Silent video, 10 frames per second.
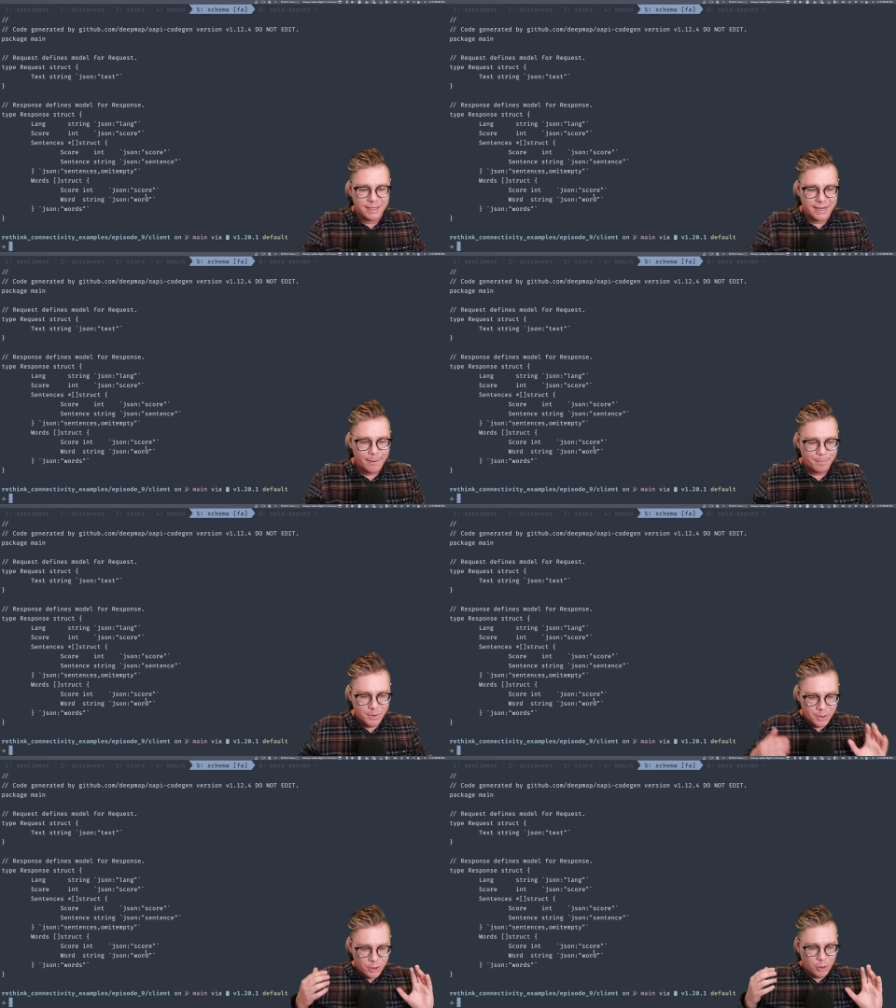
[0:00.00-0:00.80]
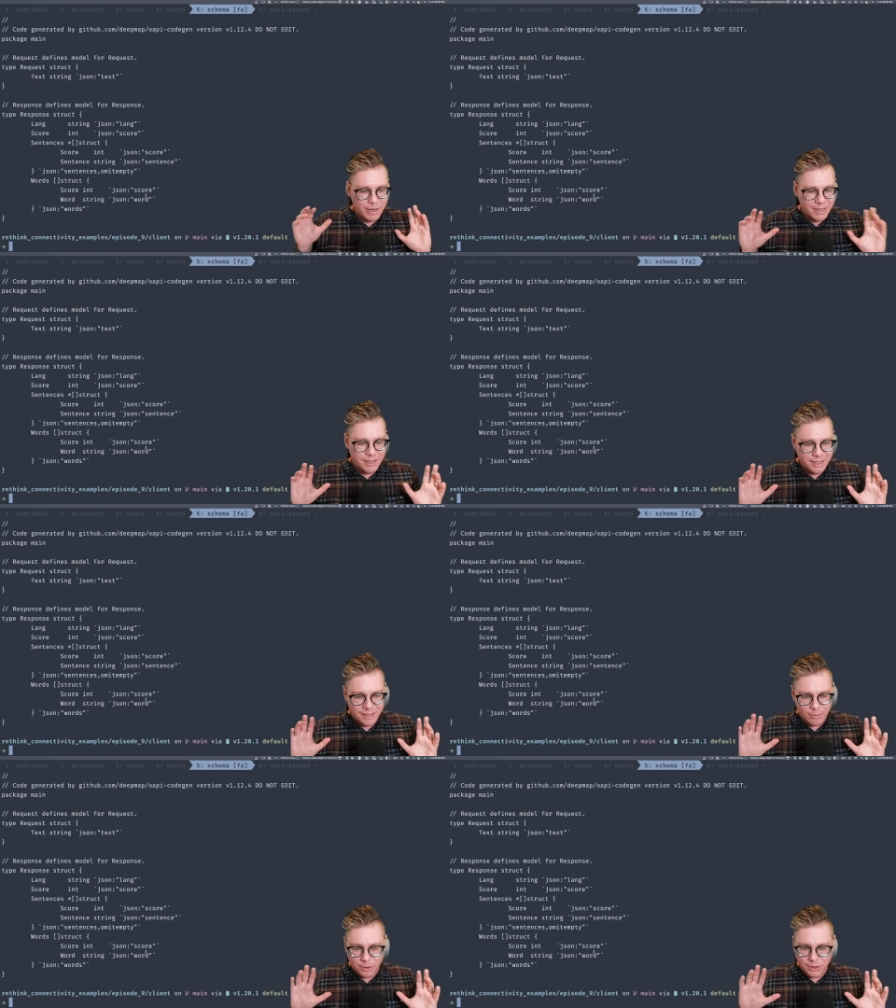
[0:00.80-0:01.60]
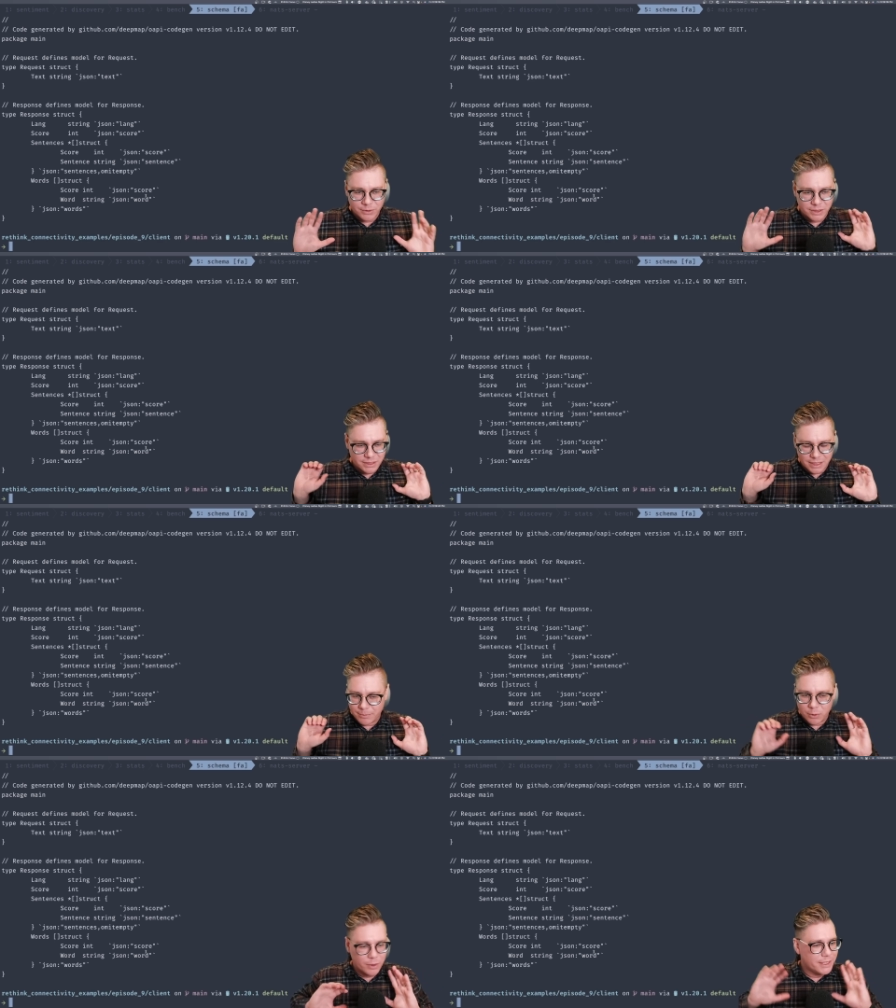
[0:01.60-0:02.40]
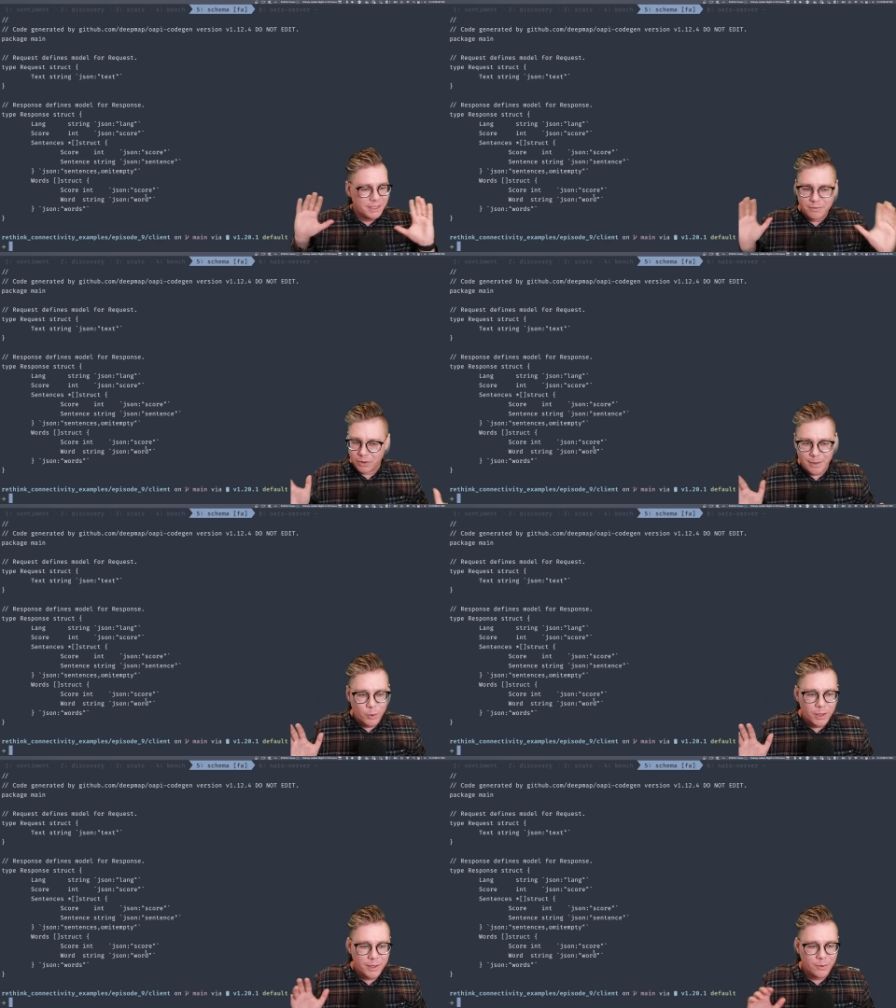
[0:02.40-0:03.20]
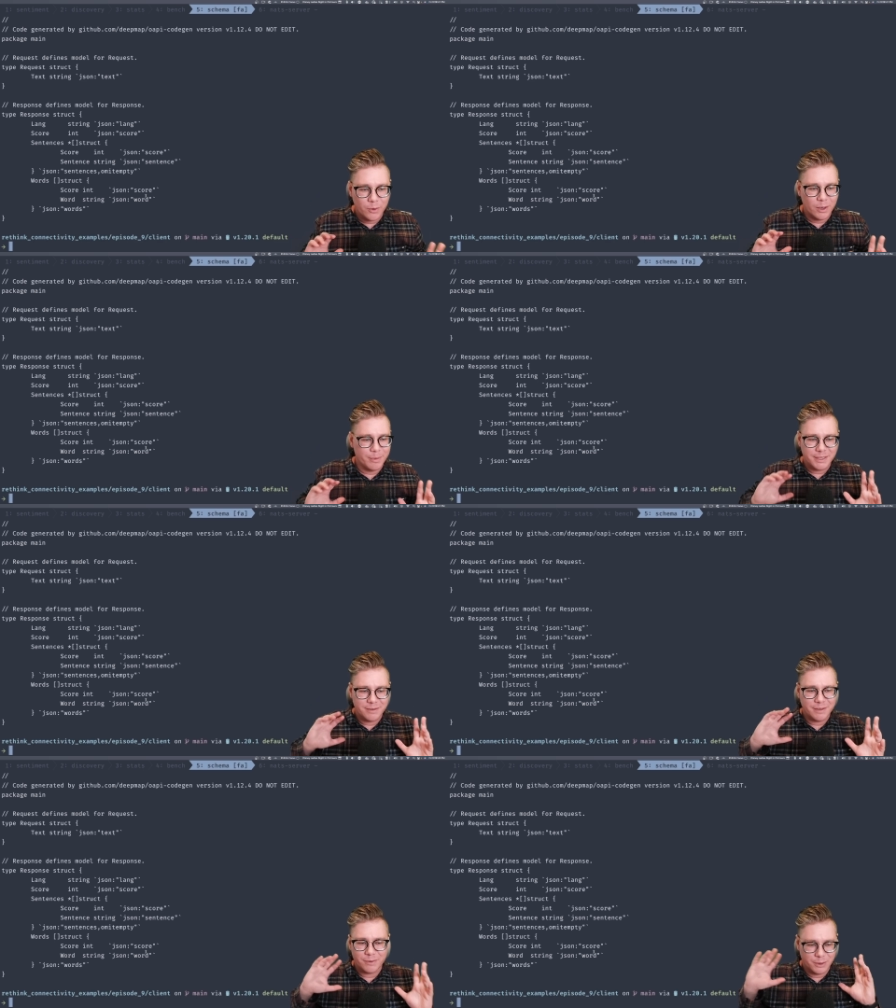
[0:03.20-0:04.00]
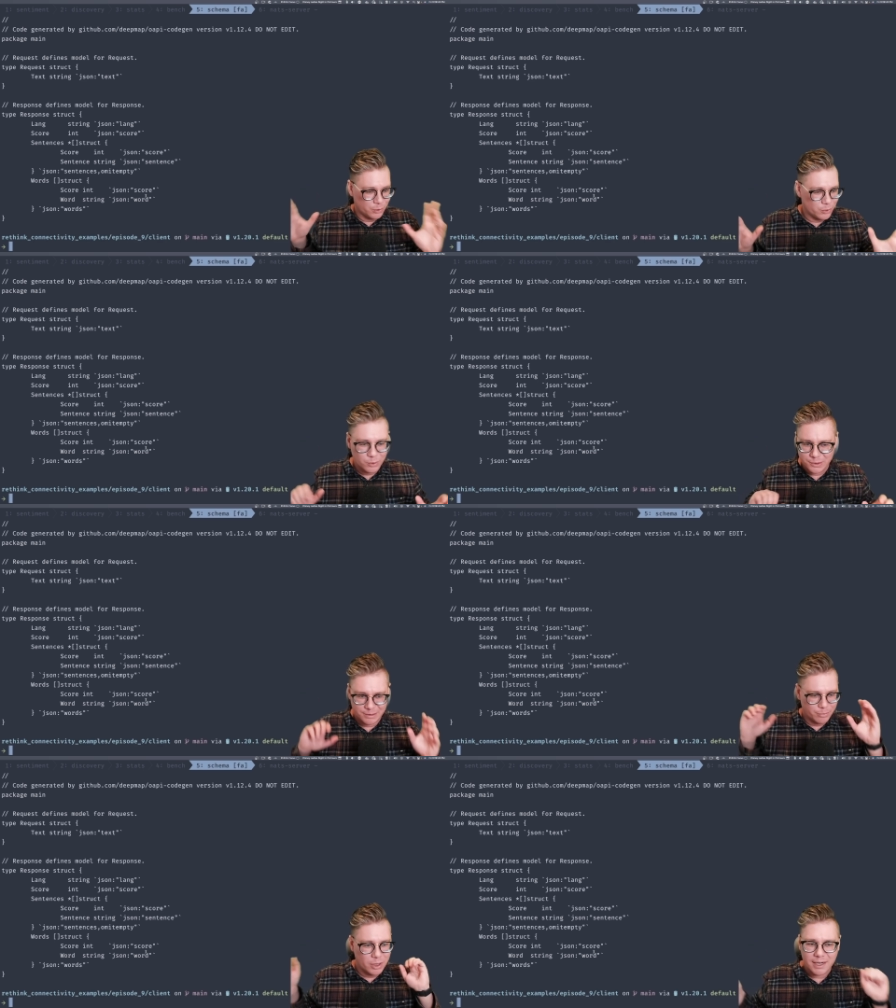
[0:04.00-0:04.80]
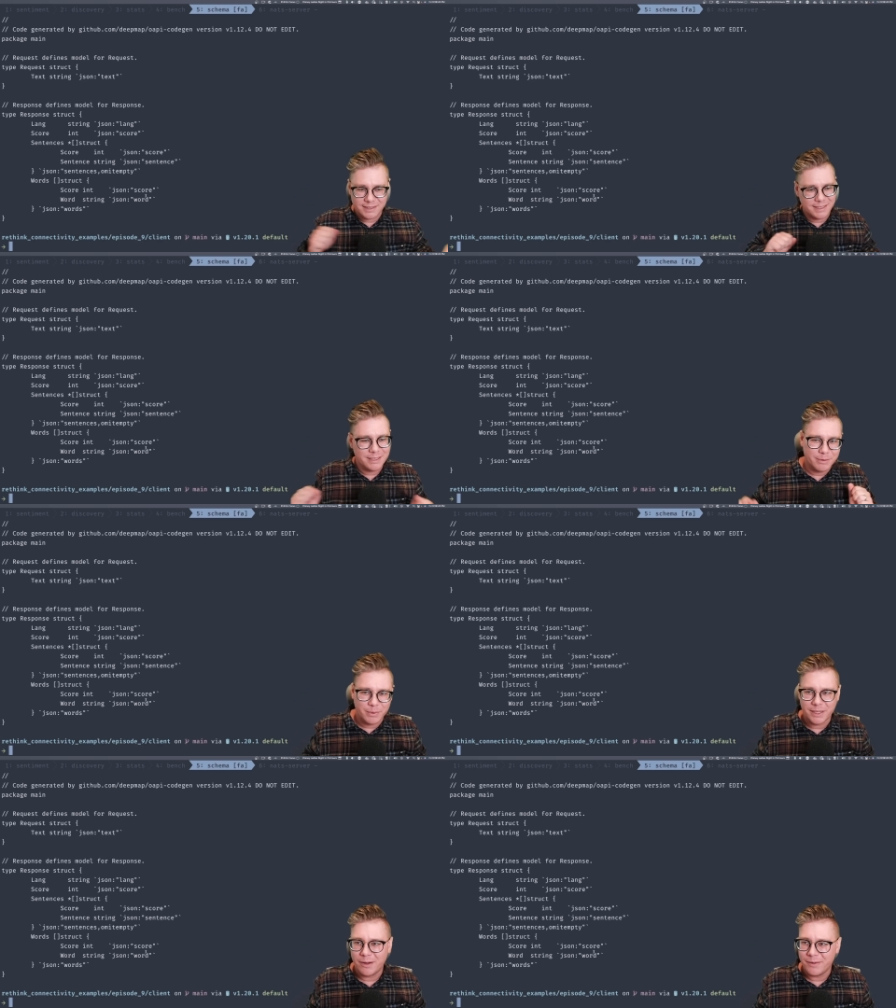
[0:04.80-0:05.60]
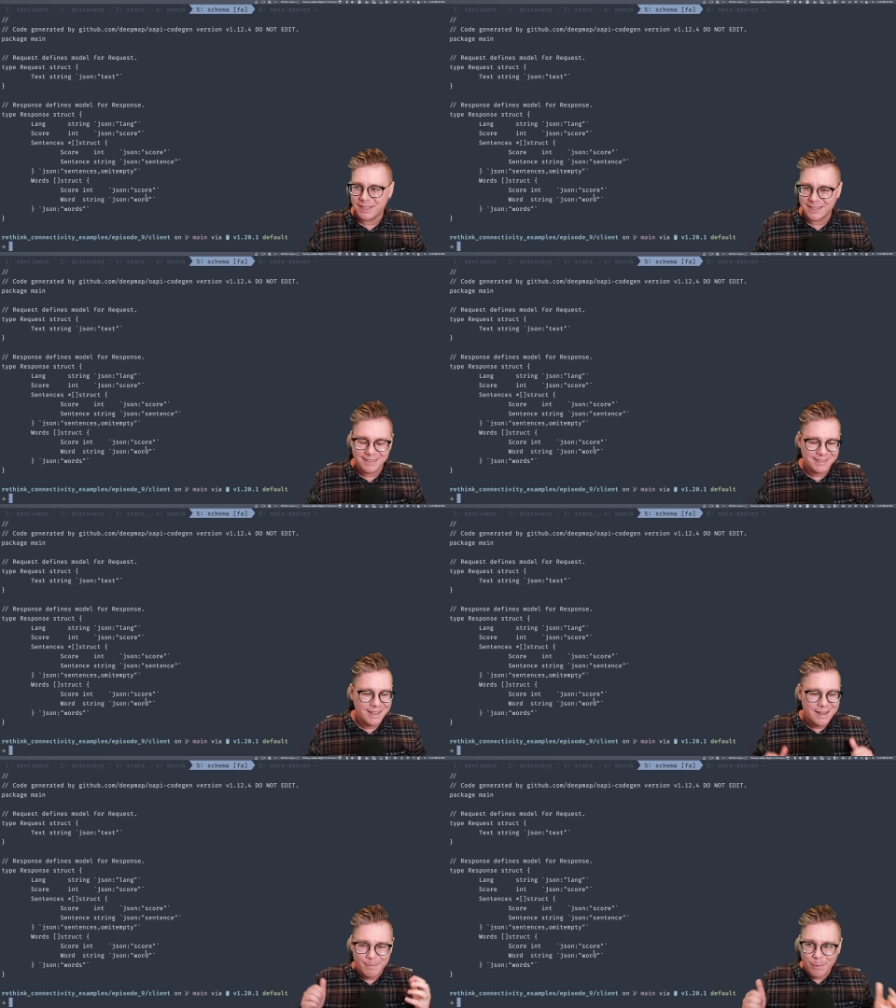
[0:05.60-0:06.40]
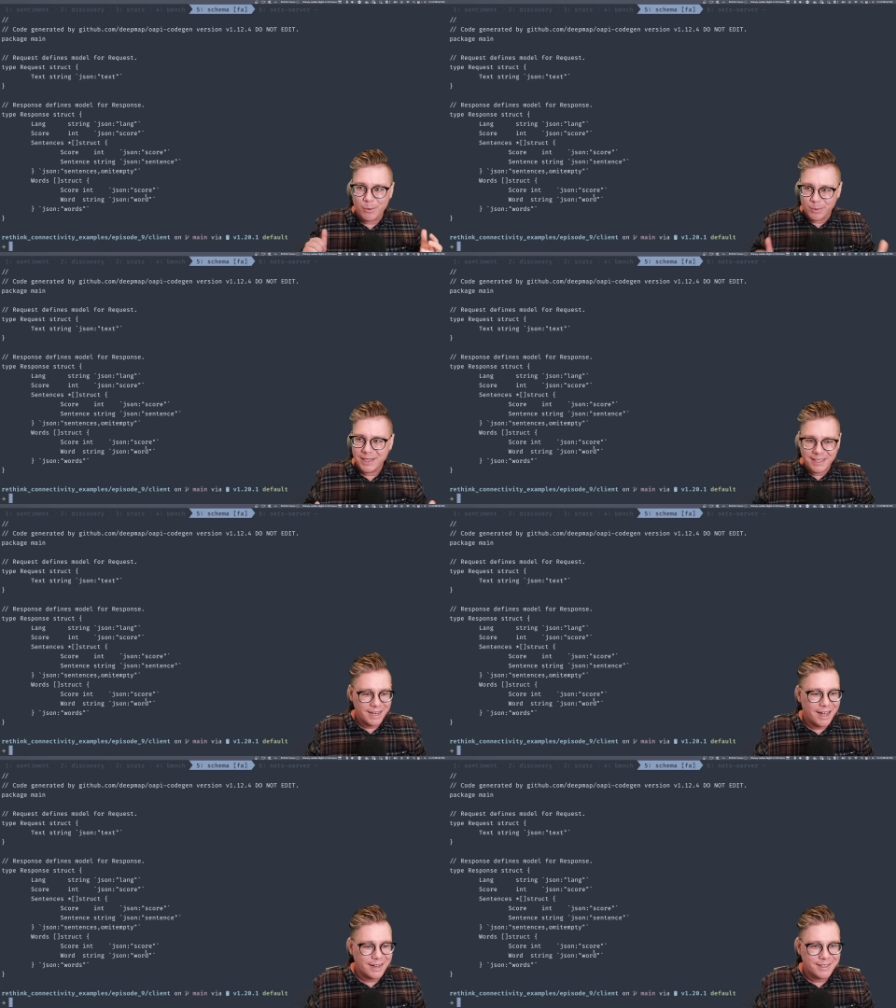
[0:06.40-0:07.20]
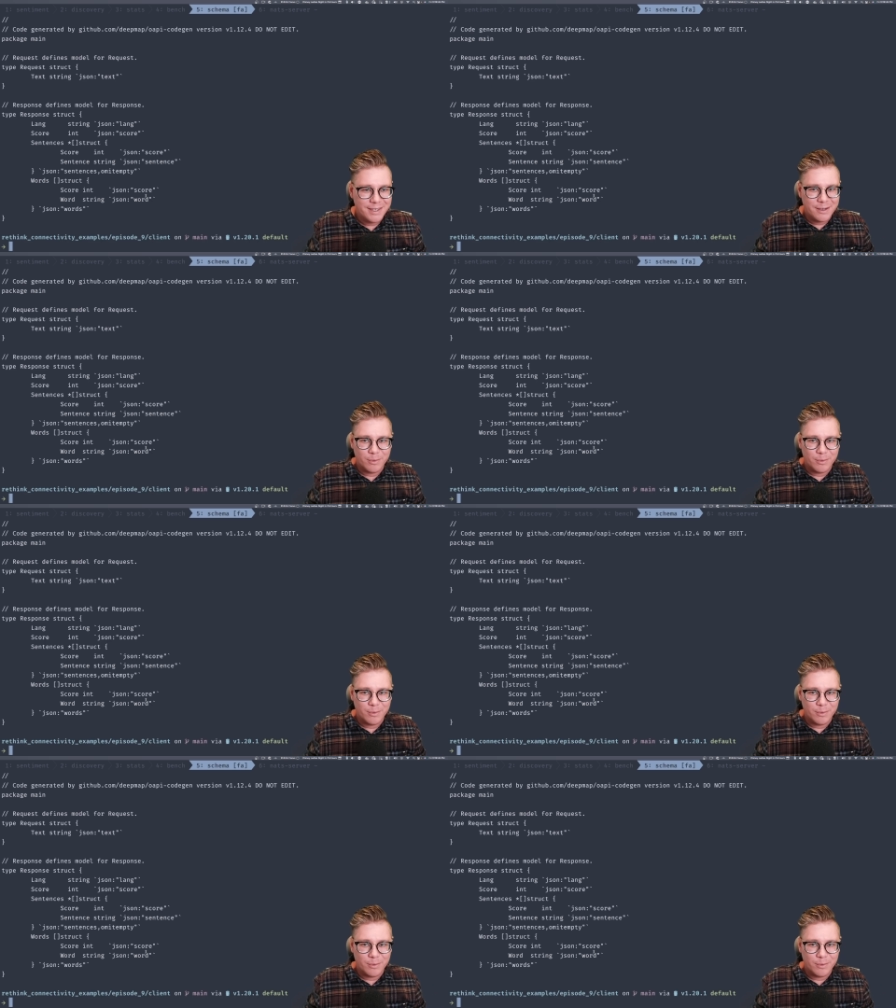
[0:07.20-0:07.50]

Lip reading: Now, you might think that we're using some crazy framework or a bunch of different tools and proxies between all these things, but we're really not.